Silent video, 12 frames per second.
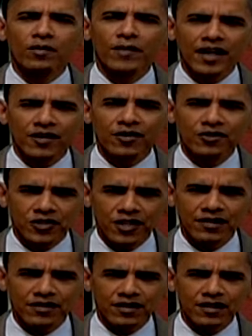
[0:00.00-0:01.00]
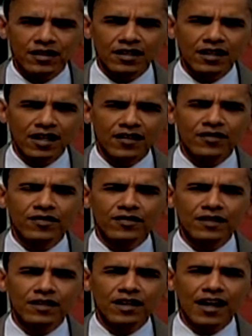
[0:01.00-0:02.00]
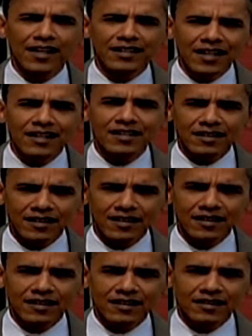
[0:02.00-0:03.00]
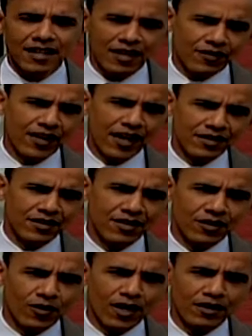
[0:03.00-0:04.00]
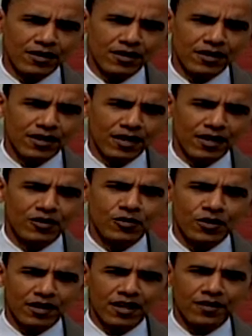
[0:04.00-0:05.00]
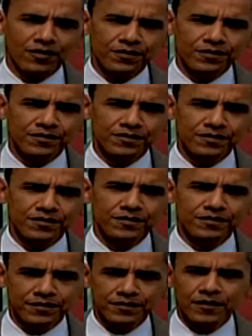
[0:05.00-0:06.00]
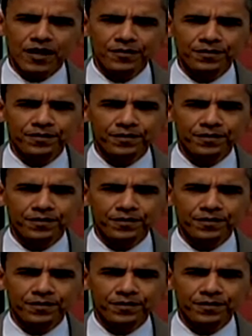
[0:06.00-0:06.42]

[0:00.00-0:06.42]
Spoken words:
Commander-in-Chief if I didn't take facts in the ground into account. Right?